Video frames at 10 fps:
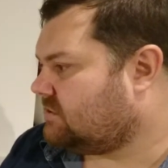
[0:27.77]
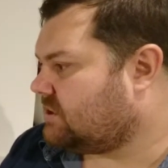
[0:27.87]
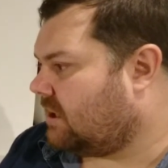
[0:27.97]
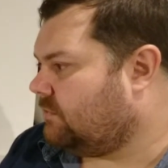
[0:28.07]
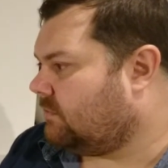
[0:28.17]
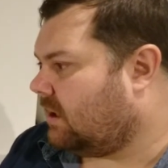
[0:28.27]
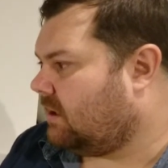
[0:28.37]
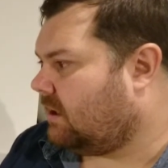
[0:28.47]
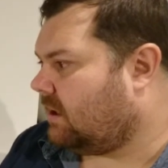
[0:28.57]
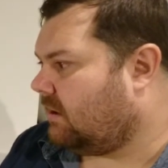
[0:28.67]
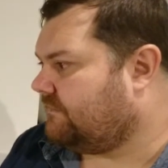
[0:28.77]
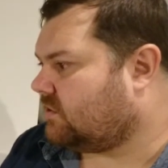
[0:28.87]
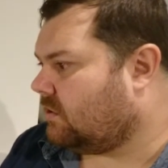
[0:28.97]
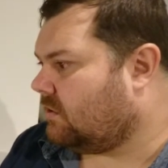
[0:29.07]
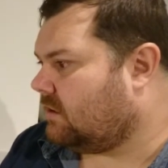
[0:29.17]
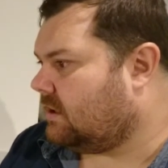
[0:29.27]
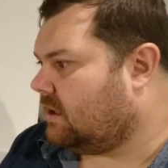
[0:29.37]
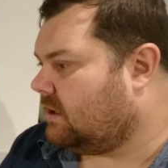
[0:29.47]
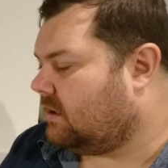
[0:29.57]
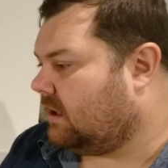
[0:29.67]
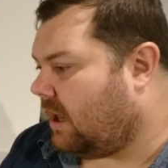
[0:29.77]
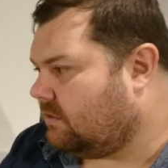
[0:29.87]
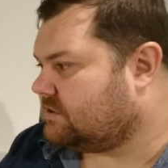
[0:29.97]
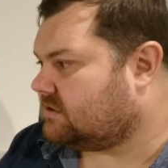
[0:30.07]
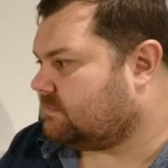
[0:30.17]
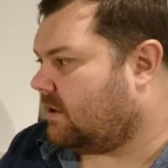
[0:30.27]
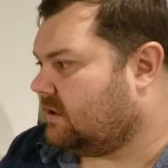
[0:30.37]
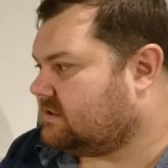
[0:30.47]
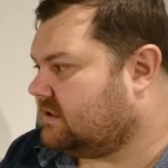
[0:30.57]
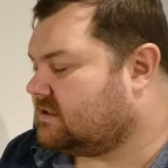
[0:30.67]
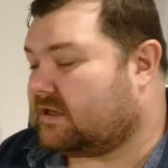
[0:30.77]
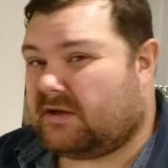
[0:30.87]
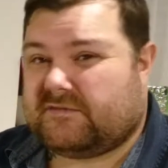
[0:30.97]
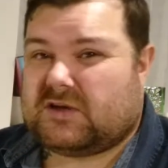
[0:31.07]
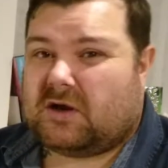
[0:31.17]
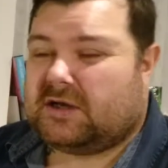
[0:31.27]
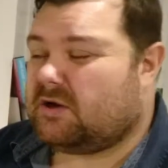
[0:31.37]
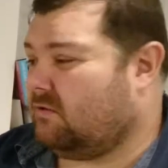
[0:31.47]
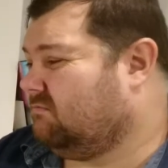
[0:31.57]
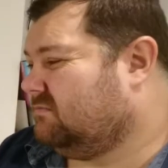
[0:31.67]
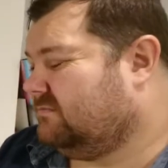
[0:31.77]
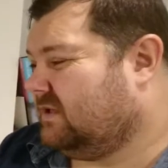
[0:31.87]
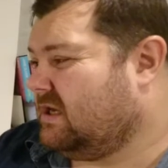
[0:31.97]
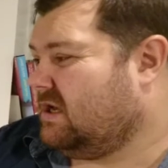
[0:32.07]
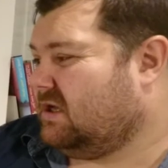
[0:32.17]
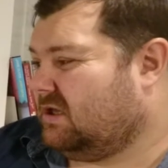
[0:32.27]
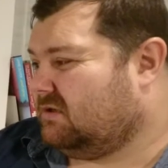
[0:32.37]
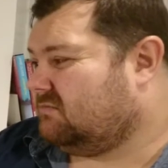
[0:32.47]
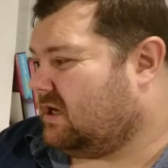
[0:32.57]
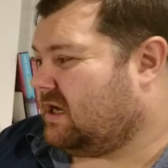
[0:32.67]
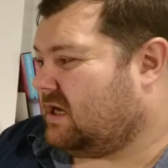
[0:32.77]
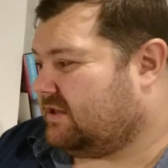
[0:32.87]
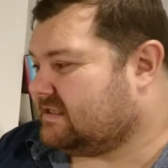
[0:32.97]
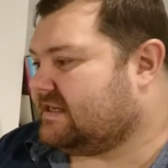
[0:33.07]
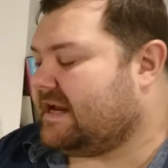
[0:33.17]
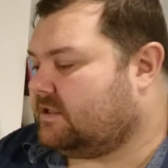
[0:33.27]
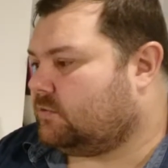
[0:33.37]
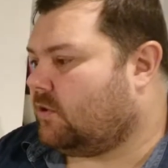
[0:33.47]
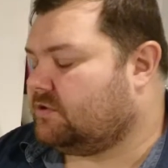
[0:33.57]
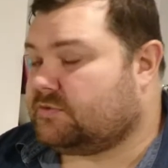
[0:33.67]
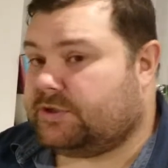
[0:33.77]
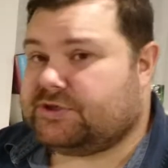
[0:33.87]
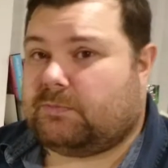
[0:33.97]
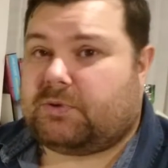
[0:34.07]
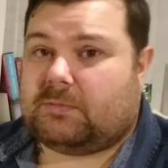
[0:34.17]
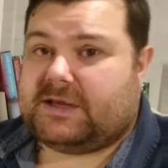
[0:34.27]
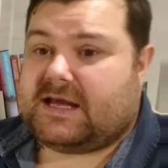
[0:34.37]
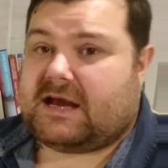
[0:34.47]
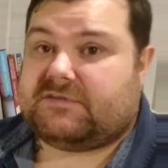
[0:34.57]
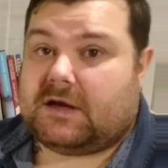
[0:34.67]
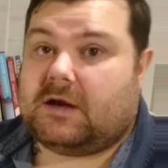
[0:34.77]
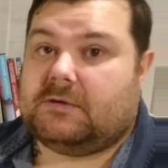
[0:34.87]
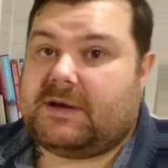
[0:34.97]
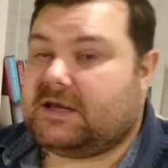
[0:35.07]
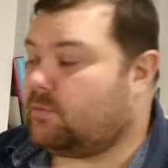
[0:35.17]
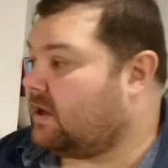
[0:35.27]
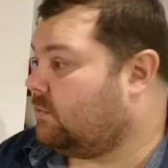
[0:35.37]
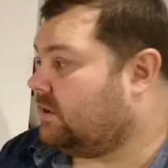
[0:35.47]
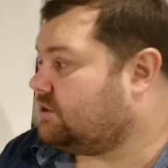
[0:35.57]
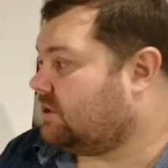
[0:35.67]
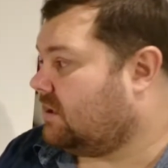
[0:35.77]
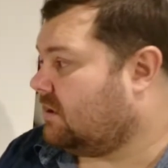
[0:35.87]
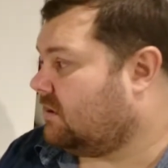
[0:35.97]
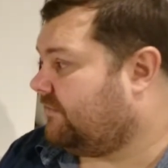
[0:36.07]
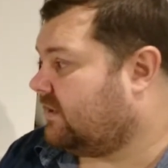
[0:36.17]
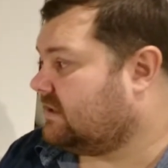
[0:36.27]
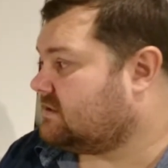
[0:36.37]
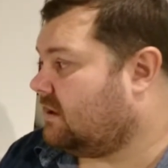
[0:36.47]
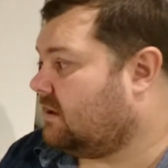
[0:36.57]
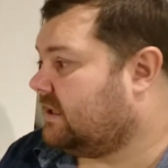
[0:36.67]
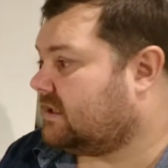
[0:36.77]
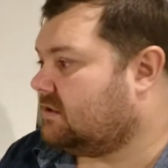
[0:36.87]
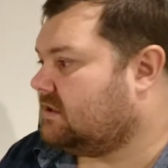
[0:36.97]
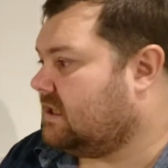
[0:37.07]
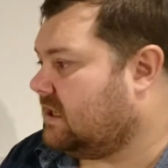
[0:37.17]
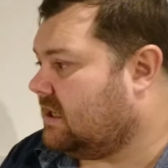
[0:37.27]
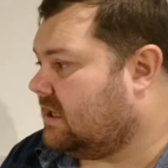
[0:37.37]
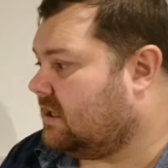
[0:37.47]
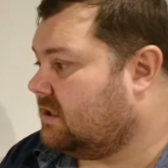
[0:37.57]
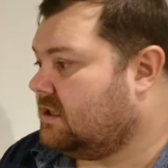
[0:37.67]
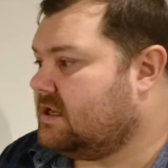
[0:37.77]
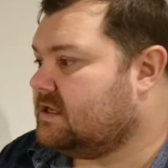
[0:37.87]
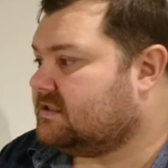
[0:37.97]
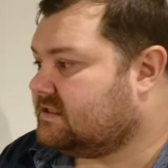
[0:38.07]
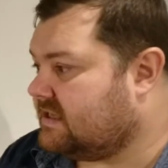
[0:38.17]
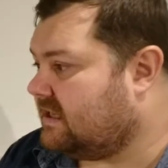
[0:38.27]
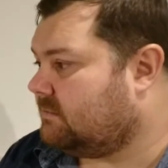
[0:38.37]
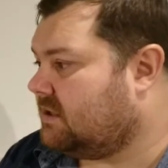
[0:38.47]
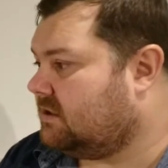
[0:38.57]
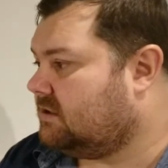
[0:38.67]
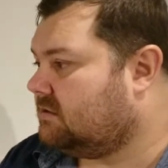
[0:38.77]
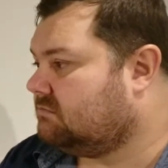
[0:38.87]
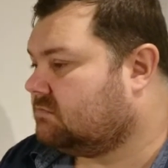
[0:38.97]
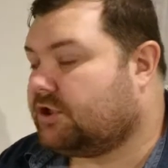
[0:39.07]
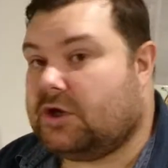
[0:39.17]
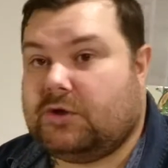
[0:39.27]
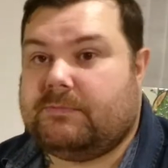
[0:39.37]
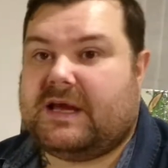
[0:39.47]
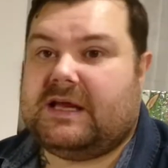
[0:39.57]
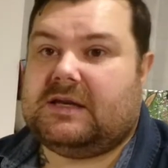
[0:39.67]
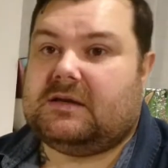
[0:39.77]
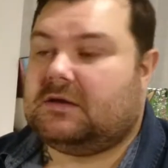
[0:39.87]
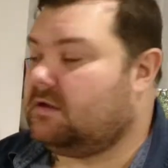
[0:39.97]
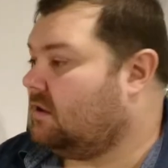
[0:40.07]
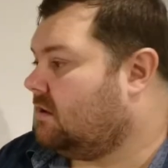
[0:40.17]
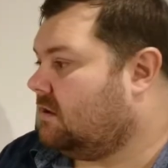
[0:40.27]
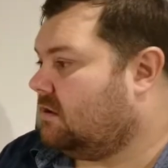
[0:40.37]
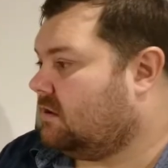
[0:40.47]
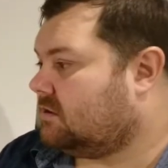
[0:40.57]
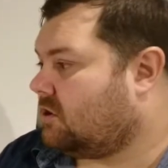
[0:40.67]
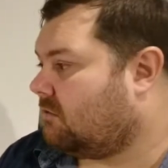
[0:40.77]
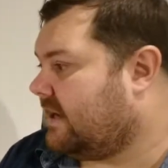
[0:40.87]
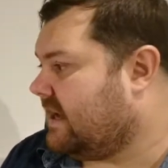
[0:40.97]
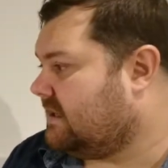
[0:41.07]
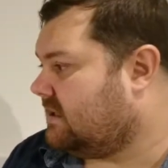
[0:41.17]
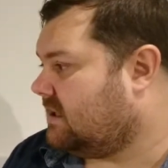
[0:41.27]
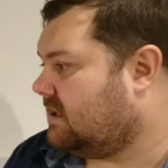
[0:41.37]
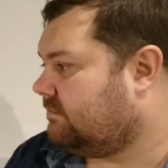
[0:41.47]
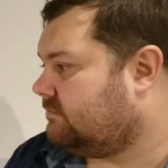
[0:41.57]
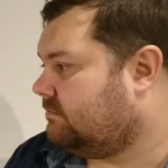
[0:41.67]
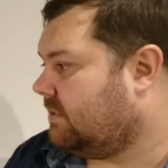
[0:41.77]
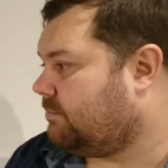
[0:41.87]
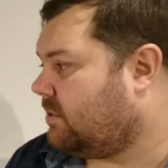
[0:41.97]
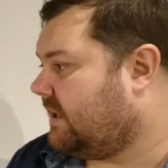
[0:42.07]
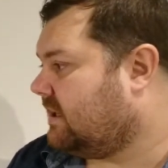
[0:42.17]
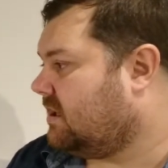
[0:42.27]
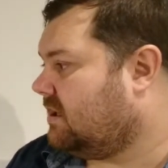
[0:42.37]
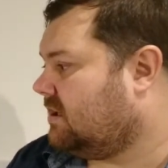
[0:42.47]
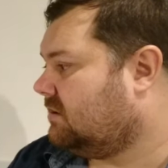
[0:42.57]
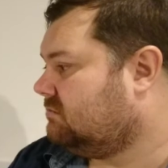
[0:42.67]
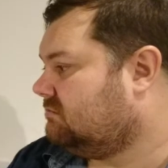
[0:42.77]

So, I've got loads of spices, and I kind of got the standard ones which you'll probably have at home anyway, which are things like cinnamon, cumin, coriander, paprika,